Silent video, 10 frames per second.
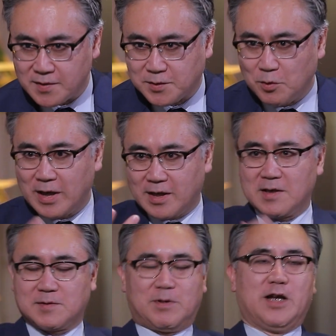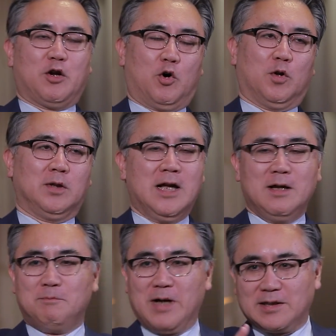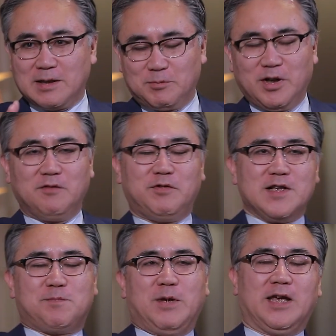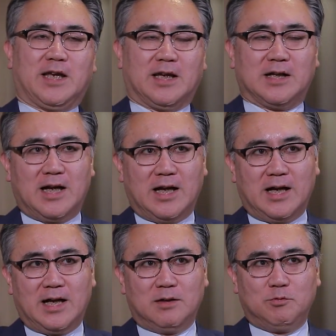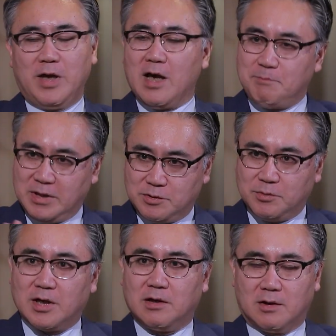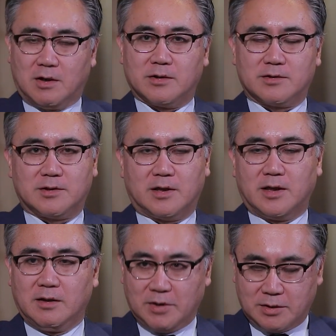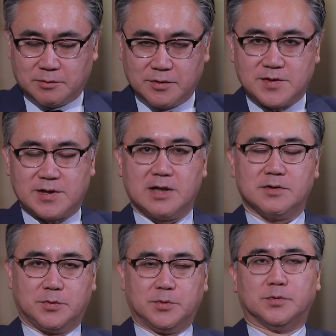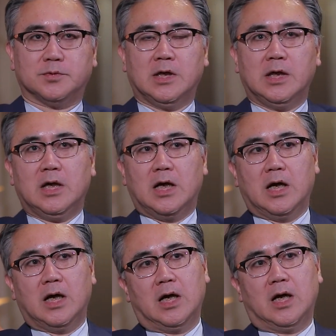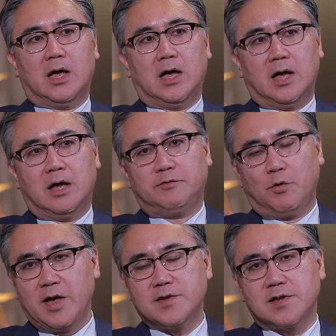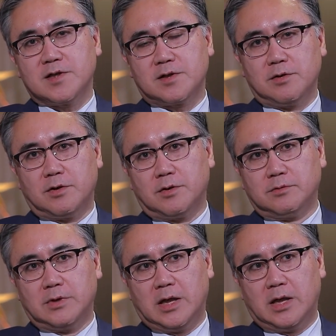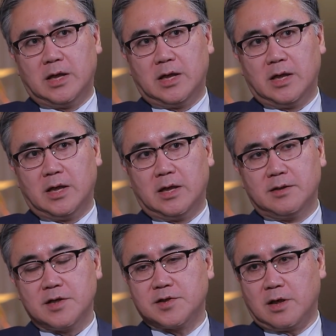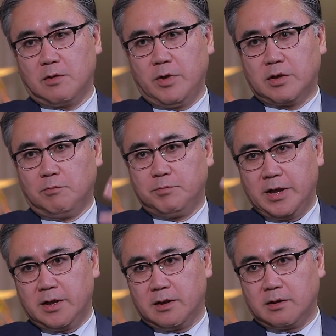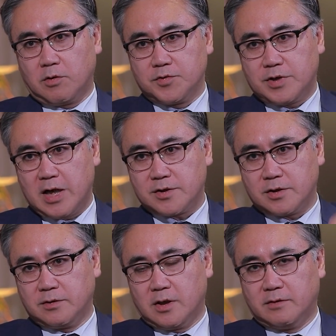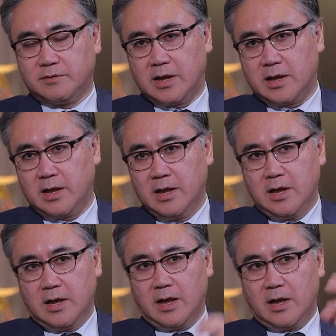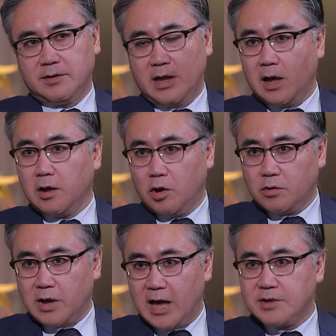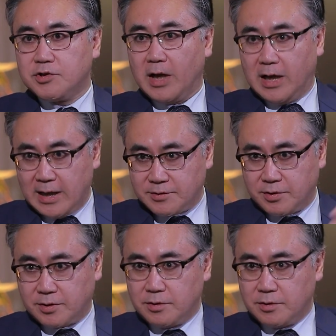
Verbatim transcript: hour so I can explain all. But uh, briefly speaking, uh, we have been doing a lot, uh, even in Kurdistan too. Uh, for instance, you know, uh, this year we completed the construction of uh, uh, Deralok hydroelectric,